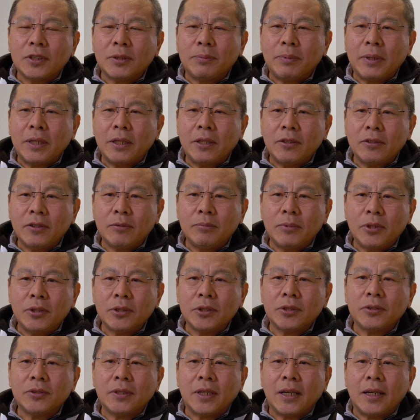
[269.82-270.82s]
the payload
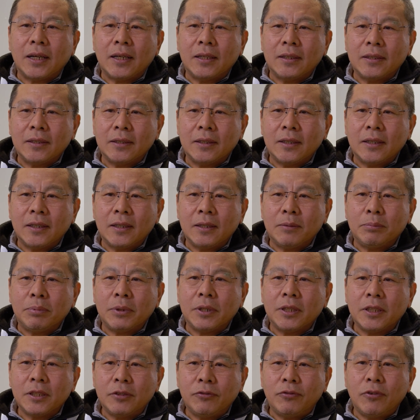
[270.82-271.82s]
module and the
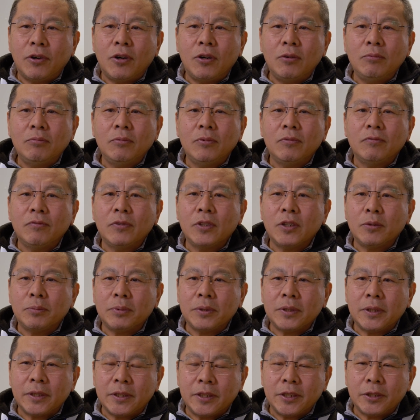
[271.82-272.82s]
platform will
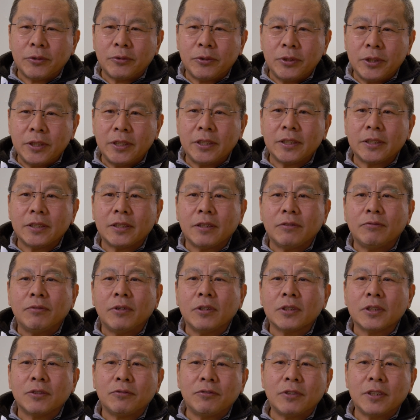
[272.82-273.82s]
be integrated
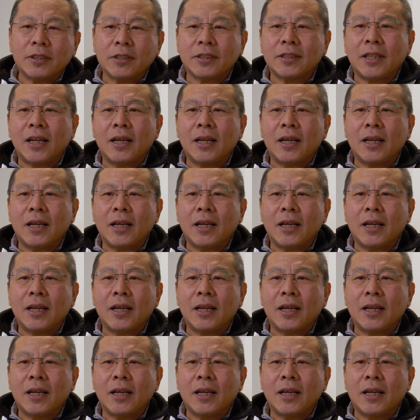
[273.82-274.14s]
for the first